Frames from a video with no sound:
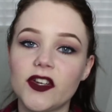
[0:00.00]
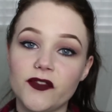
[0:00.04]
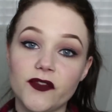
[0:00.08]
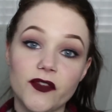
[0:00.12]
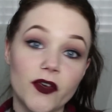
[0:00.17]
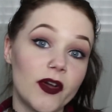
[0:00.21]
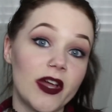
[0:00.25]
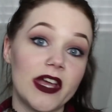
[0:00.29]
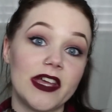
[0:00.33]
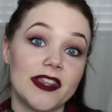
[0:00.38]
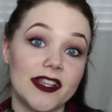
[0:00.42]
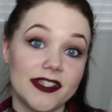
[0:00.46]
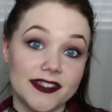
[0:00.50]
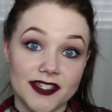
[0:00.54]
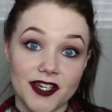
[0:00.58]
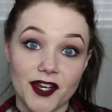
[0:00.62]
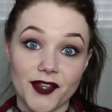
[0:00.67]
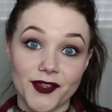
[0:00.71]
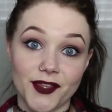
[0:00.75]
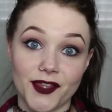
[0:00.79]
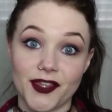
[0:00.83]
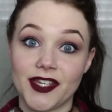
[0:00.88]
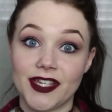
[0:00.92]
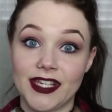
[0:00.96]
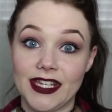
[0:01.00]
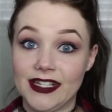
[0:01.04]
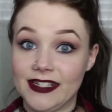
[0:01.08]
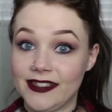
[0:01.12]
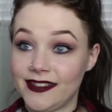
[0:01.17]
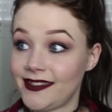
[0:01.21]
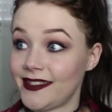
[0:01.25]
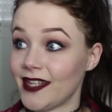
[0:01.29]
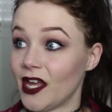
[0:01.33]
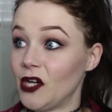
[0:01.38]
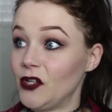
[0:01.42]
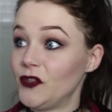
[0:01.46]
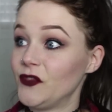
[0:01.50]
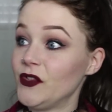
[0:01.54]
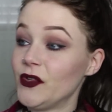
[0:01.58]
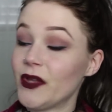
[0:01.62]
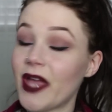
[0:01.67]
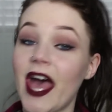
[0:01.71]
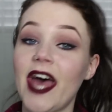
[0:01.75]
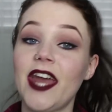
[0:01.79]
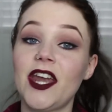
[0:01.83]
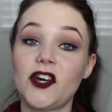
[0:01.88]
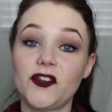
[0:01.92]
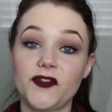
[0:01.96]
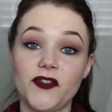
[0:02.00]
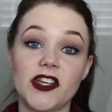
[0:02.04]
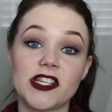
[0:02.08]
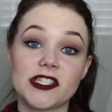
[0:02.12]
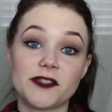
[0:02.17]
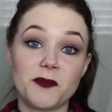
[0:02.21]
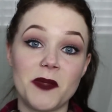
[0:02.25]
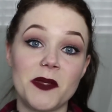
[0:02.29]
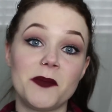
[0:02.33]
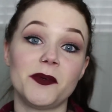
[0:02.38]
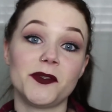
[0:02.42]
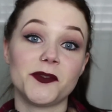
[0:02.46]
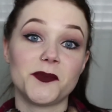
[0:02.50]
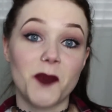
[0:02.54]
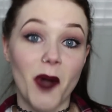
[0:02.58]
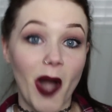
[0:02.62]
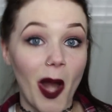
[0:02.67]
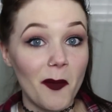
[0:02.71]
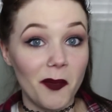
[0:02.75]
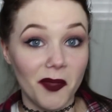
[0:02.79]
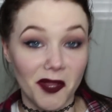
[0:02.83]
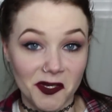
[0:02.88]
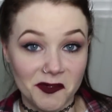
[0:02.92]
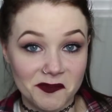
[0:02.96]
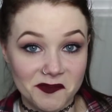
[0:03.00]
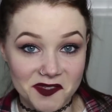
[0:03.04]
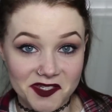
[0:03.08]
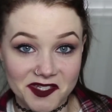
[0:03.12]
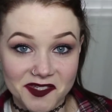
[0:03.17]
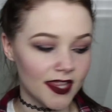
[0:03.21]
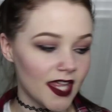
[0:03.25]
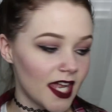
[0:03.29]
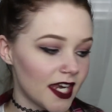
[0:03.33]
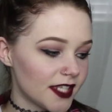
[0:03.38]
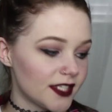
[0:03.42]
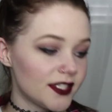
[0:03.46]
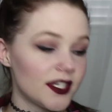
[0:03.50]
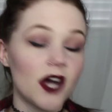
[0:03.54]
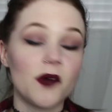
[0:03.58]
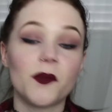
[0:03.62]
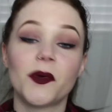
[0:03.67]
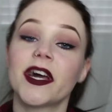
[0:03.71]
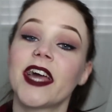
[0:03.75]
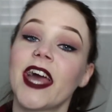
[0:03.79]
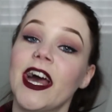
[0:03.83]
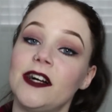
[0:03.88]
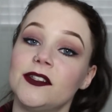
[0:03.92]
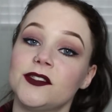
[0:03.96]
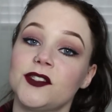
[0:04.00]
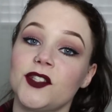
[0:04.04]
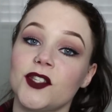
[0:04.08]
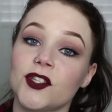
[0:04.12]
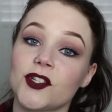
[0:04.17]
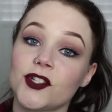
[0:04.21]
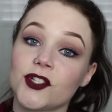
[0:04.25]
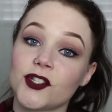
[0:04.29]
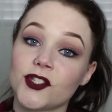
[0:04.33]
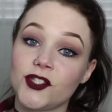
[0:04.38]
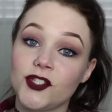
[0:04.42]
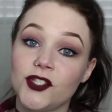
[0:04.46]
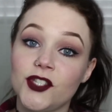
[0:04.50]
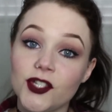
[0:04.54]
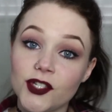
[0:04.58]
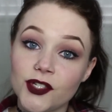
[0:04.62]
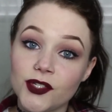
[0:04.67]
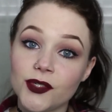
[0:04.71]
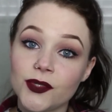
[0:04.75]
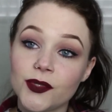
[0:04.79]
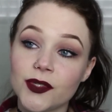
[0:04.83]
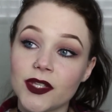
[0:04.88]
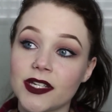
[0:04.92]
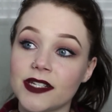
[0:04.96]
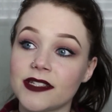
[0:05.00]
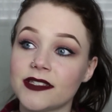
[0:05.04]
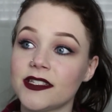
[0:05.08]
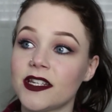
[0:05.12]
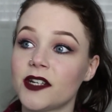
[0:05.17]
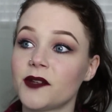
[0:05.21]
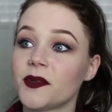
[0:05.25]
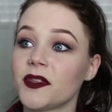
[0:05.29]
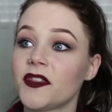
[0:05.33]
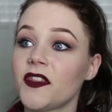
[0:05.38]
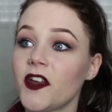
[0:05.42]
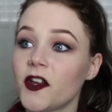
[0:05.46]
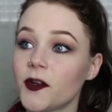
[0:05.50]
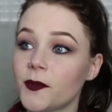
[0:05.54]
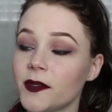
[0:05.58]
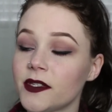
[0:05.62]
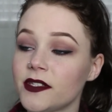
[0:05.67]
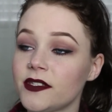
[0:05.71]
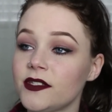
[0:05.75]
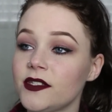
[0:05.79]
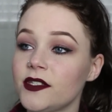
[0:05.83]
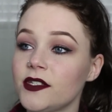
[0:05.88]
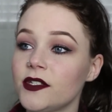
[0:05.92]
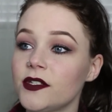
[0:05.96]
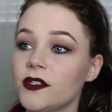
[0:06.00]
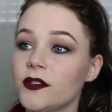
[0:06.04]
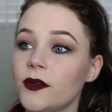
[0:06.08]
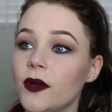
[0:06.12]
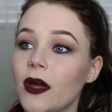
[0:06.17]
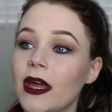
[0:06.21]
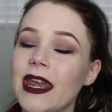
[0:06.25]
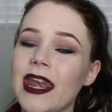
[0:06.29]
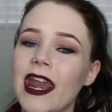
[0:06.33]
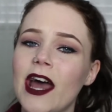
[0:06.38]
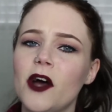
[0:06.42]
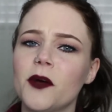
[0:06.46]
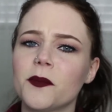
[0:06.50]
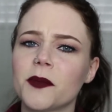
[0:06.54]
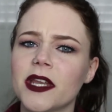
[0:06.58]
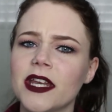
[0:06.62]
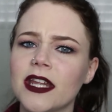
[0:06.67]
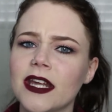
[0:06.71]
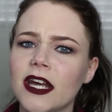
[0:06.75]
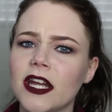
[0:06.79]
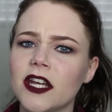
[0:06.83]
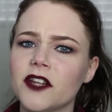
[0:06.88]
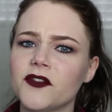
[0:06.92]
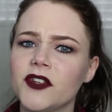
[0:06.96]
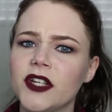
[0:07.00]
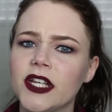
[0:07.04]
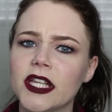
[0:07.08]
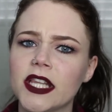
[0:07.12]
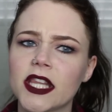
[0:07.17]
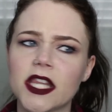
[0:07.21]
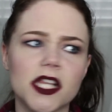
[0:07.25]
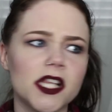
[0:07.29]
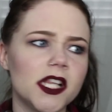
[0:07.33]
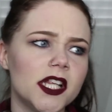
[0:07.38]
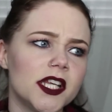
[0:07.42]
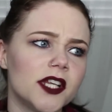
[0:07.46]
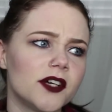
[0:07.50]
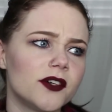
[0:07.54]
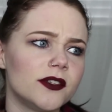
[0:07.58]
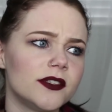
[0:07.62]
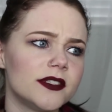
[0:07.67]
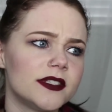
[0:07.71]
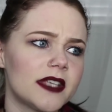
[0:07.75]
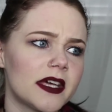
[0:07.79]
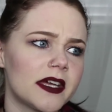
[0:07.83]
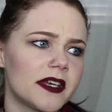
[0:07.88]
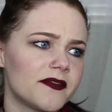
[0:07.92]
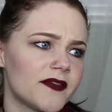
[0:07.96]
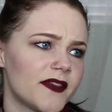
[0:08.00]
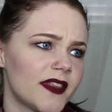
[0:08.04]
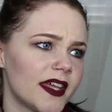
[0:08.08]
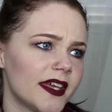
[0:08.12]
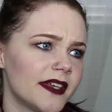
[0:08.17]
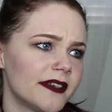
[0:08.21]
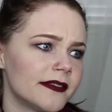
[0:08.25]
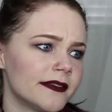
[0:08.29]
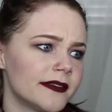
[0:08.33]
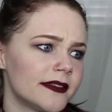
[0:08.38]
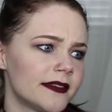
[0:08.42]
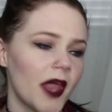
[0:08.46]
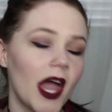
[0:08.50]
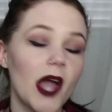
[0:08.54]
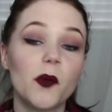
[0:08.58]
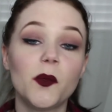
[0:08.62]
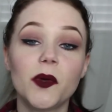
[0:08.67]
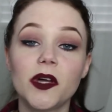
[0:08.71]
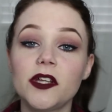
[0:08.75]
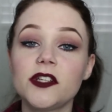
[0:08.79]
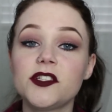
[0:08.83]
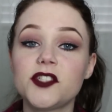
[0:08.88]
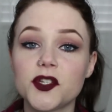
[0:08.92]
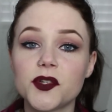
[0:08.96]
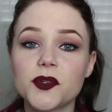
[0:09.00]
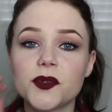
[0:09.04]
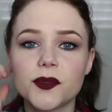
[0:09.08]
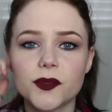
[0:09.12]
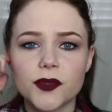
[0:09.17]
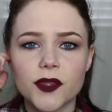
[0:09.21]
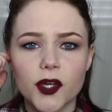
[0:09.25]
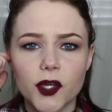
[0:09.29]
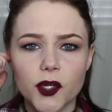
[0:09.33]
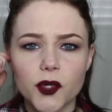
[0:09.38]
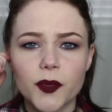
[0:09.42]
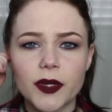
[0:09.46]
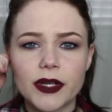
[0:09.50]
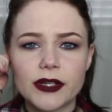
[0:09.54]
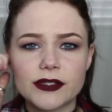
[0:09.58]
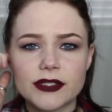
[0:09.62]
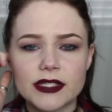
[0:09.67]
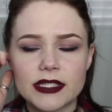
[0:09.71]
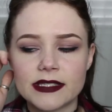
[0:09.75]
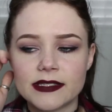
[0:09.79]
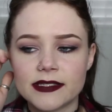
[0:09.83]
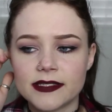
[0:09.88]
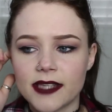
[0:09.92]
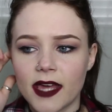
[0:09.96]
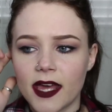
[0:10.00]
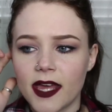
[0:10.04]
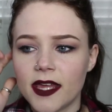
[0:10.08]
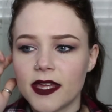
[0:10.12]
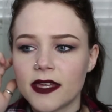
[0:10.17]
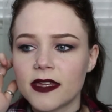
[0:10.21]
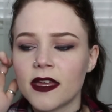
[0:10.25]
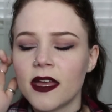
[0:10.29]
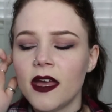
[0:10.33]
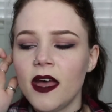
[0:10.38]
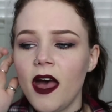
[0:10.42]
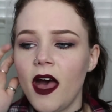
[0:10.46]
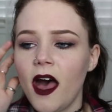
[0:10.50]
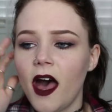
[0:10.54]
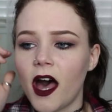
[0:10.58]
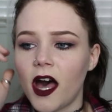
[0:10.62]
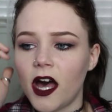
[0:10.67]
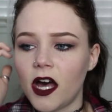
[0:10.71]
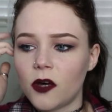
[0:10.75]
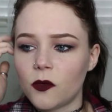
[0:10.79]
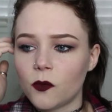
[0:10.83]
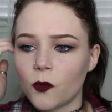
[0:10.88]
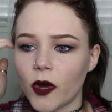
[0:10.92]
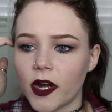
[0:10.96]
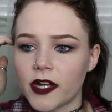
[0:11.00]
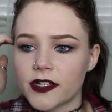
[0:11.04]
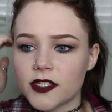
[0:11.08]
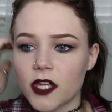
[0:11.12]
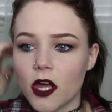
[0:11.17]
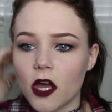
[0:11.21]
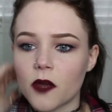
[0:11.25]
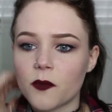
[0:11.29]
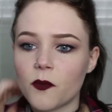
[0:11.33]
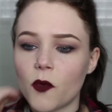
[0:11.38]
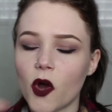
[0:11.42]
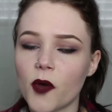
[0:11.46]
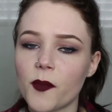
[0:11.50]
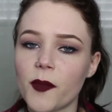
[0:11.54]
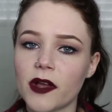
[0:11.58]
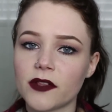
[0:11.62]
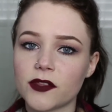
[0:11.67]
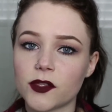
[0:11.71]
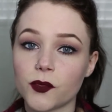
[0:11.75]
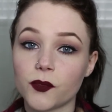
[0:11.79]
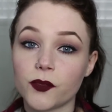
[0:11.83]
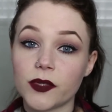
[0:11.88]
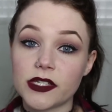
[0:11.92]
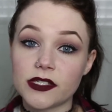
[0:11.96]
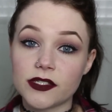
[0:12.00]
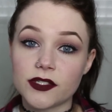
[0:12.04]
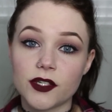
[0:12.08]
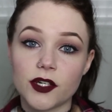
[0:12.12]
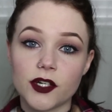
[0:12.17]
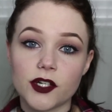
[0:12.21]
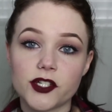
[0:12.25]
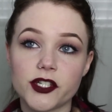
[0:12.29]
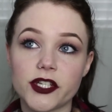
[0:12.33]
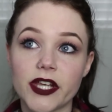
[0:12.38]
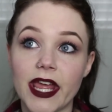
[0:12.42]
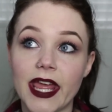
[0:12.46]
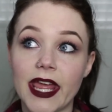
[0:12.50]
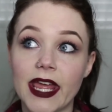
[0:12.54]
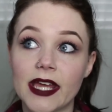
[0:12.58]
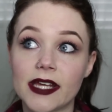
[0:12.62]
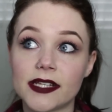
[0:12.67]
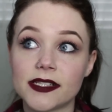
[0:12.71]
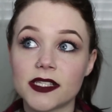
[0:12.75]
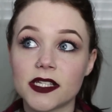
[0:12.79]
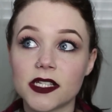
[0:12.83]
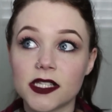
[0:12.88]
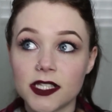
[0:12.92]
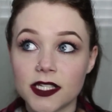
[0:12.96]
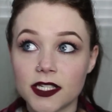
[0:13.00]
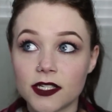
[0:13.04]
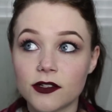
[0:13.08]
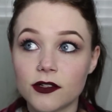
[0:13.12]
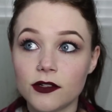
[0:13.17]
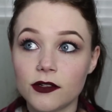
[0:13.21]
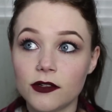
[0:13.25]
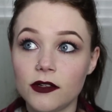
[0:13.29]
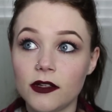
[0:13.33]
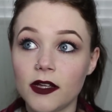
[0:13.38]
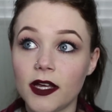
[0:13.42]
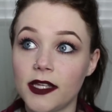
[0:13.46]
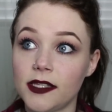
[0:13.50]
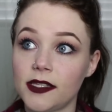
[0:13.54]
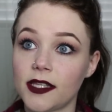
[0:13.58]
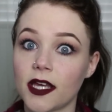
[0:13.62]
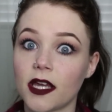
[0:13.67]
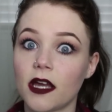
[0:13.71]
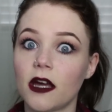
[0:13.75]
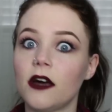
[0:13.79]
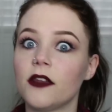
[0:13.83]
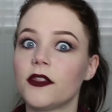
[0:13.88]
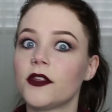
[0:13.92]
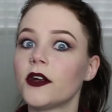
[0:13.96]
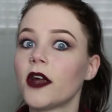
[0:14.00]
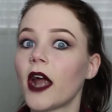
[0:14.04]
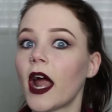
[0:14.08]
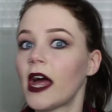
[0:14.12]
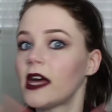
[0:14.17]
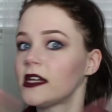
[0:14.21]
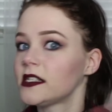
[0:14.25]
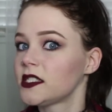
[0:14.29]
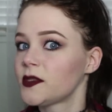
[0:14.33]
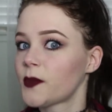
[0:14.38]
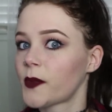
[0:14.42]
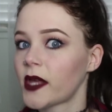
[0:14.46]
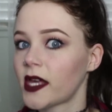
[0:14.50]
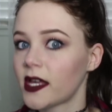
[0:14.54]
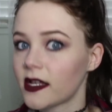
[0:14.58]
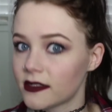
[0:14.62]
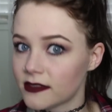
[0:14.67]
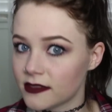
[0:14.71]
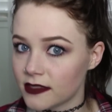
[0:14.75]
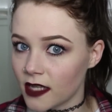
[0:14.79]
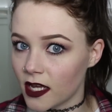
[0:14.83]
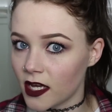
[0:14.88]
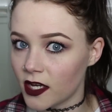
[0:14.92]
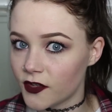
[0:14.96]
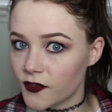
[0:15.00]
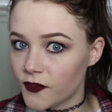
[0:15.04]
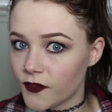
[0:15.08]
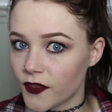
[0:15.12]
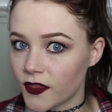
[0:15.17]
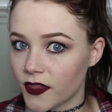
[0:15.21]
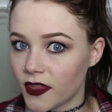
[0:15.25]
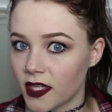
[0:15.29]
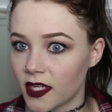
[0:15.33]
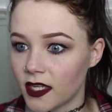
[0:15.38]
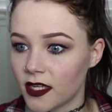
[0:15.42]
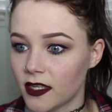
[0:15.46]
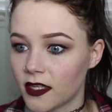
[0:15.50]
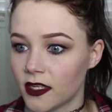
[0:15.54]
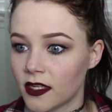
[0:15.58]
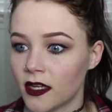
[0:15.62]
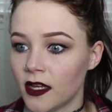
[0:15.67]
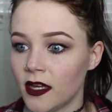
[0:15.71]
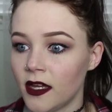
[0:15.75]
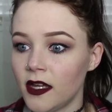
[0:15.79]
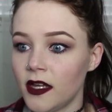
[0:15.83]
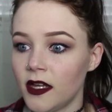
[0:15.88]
okay, that's another thing in itself. You cannot fix people's problems. That is not what counselors do. That is not what therapists do. And now I'm getting kind of into the clinical side of things. I will do the careers in psych, where I talk more about the research and the clinical and like other aspects of the